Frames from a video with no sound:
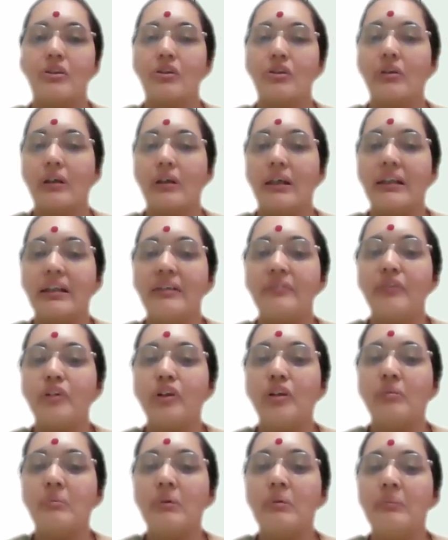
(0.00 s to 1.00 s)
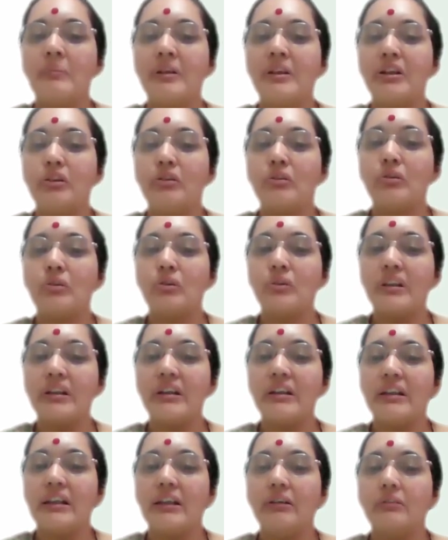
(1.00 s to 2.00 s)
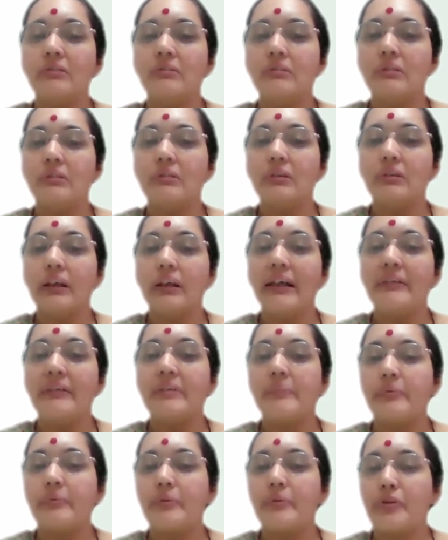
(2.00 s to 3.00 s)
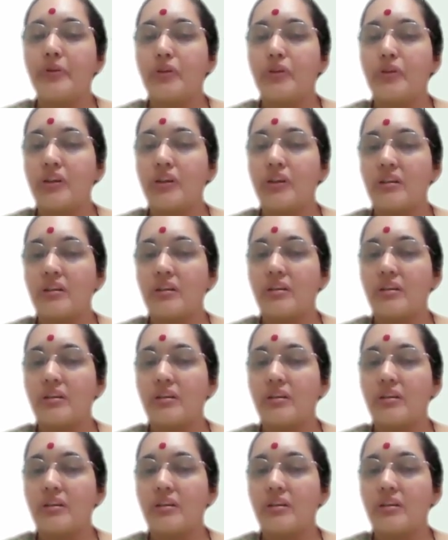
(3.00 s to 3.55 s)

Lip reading: So I give you a moment to note it down and we proceed.